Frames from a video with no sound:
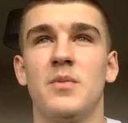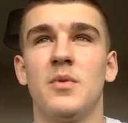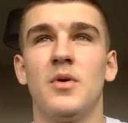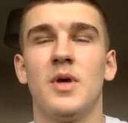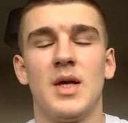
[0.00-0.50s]

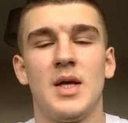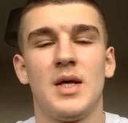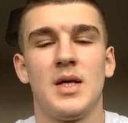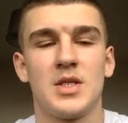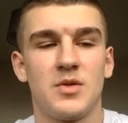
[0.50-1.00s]
But
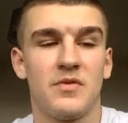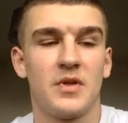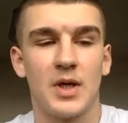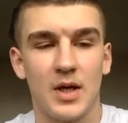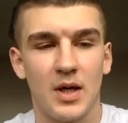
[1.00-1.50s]
it's
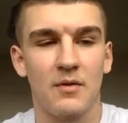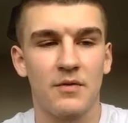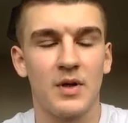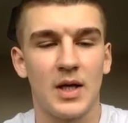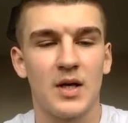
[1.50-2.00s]
something that I
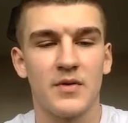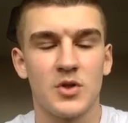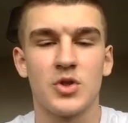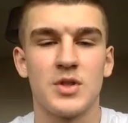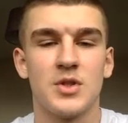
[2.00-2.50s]
feel like I've
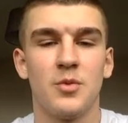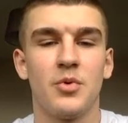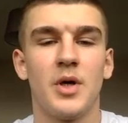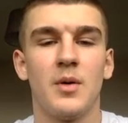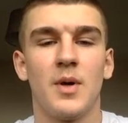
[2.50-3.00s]
adjusted to
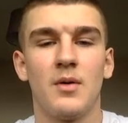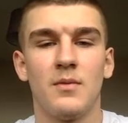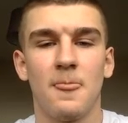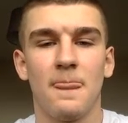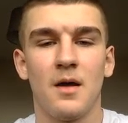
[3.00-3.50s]
pretty well.
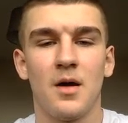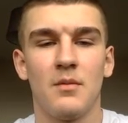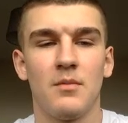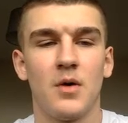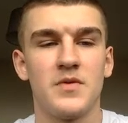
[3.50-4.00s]

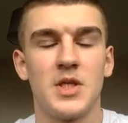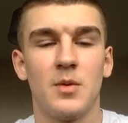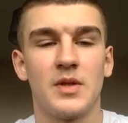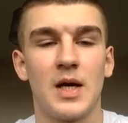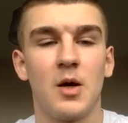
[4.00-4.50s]
Obviously
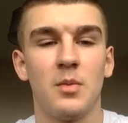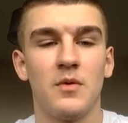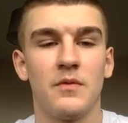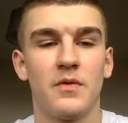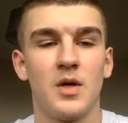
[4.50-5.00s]
with the help
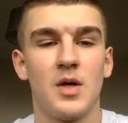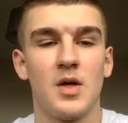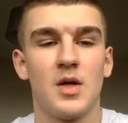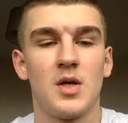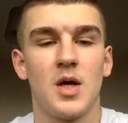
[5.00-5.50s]
of
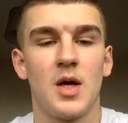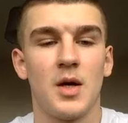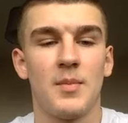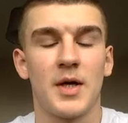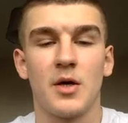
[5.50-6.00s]

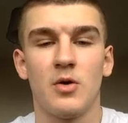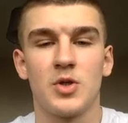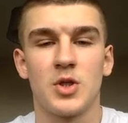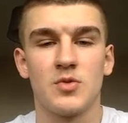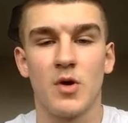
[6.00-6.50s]
my
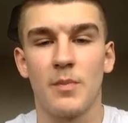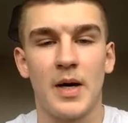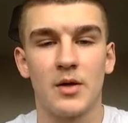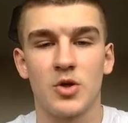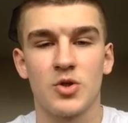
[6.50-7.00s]
coaches, Rob
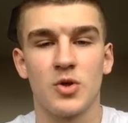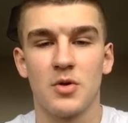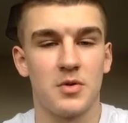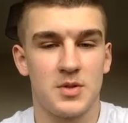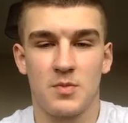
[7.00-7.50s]

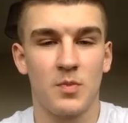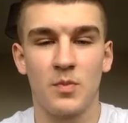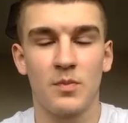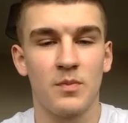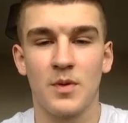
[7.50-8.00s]
Paternostro, who's
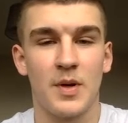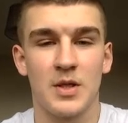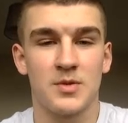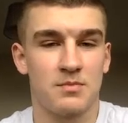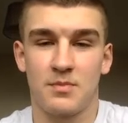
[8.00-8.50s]
the
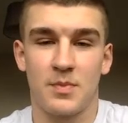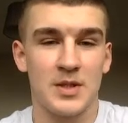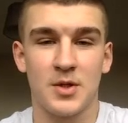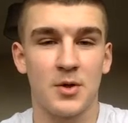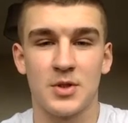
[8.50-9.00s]
best
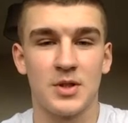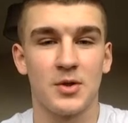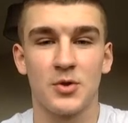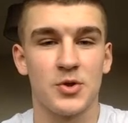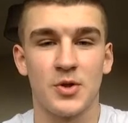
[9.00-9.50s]
coach in the
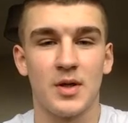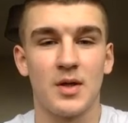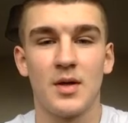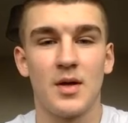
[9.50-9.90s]
country.